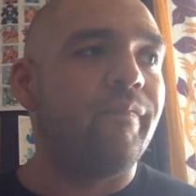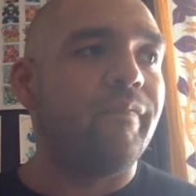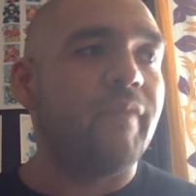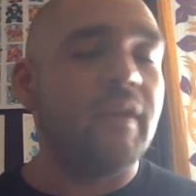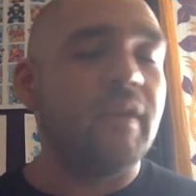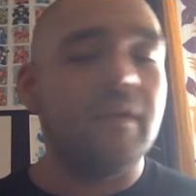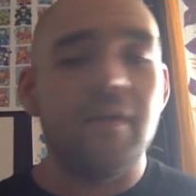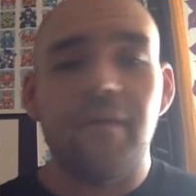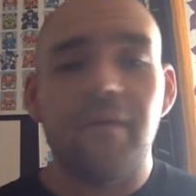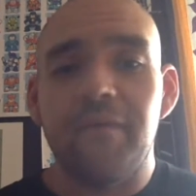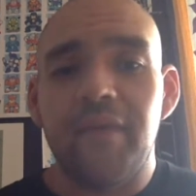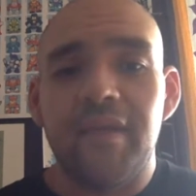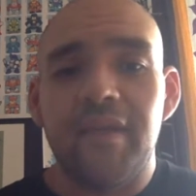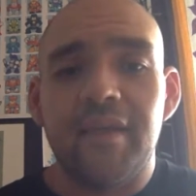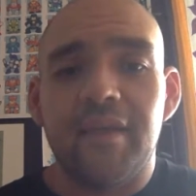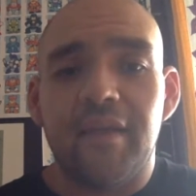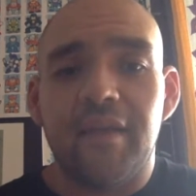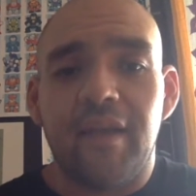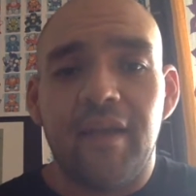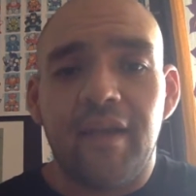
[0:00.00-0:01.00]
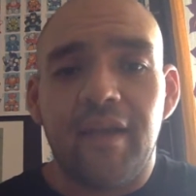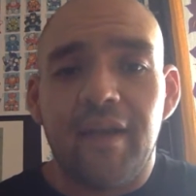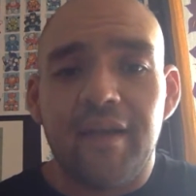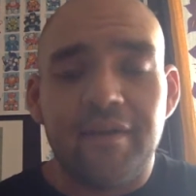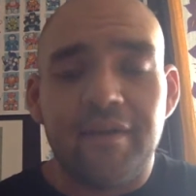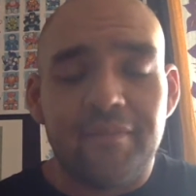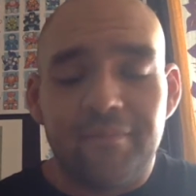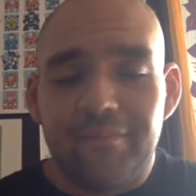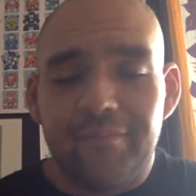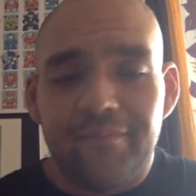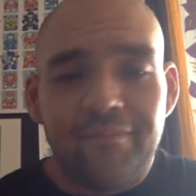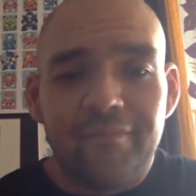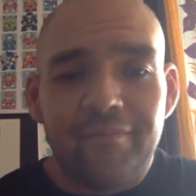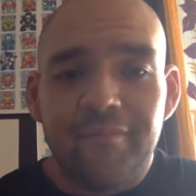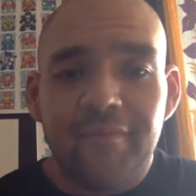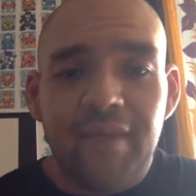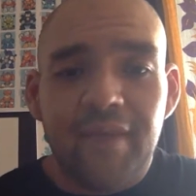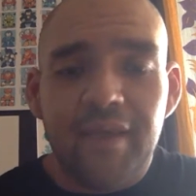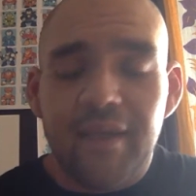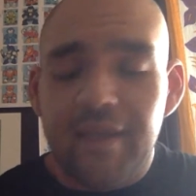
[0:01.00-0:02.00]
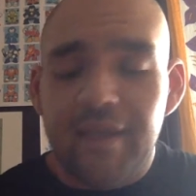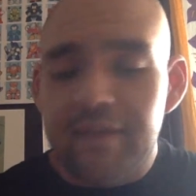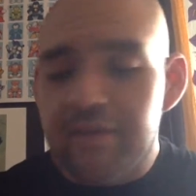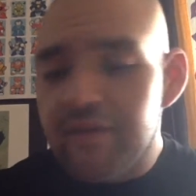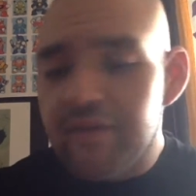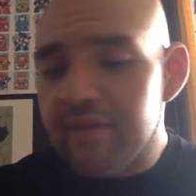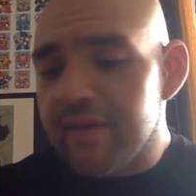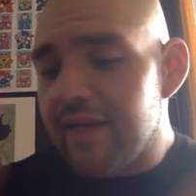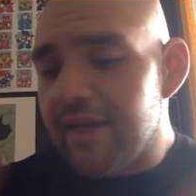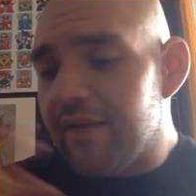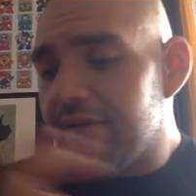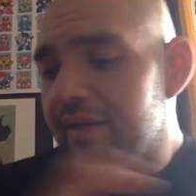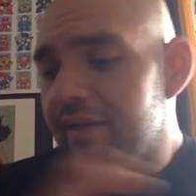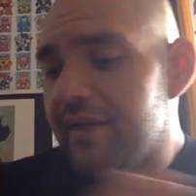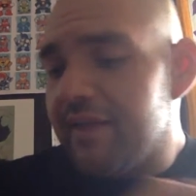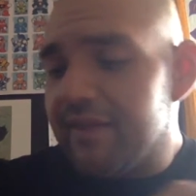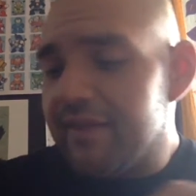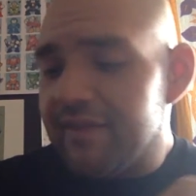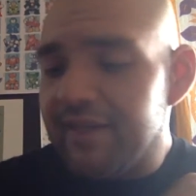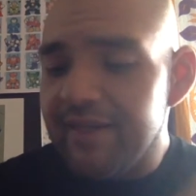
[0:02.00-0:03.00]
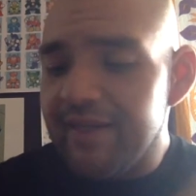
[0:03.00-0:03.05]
you go vegan. It's just how it is.